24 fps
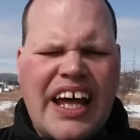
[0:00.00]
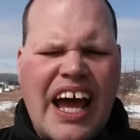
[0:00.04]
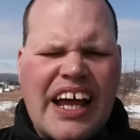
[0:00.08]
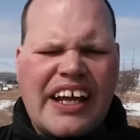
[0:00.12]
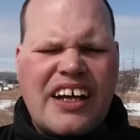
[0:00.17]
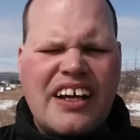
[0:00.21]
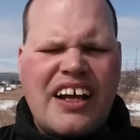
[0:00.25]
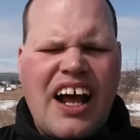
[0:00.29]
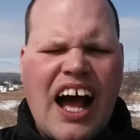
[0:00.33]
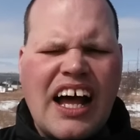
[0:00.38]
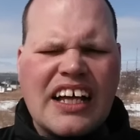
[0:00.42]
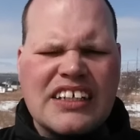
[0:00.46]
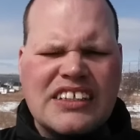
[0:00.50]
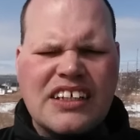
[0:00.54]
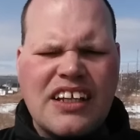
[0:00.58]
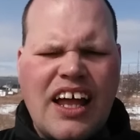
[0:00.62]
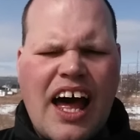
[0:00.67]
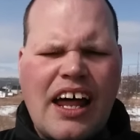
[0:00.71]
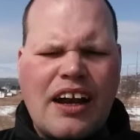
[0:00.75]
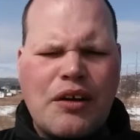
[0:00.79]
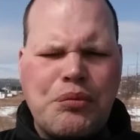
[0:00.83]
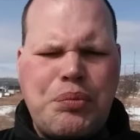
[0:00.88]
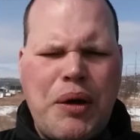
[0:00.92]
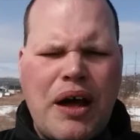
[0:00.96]
that could cause a
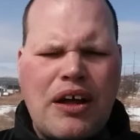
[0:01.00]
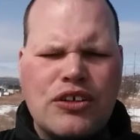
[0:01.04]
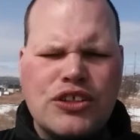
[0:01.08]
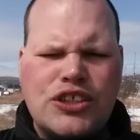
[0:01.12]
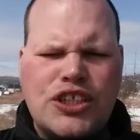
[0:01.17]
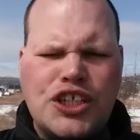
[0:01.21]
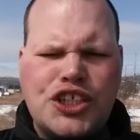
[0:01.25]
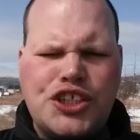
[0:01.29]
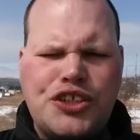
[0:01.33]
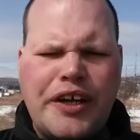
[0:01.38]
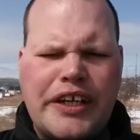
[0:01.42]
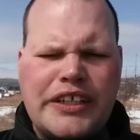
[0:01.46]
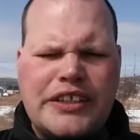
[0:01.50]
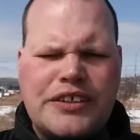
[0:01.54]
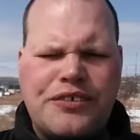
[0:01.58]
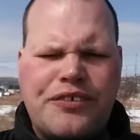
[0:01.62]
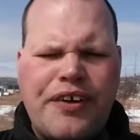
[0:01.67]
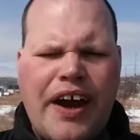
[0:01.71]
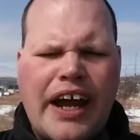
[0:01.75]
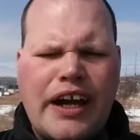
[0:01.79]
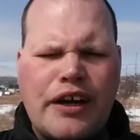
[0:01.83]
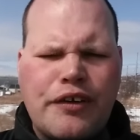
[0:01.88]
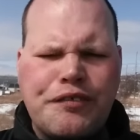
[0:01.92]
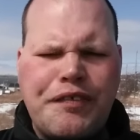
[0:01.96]
lot of puddles in the streets of
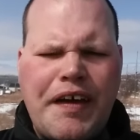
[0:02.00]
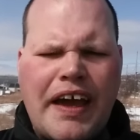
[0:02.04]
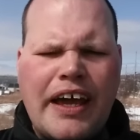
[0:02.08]
Greater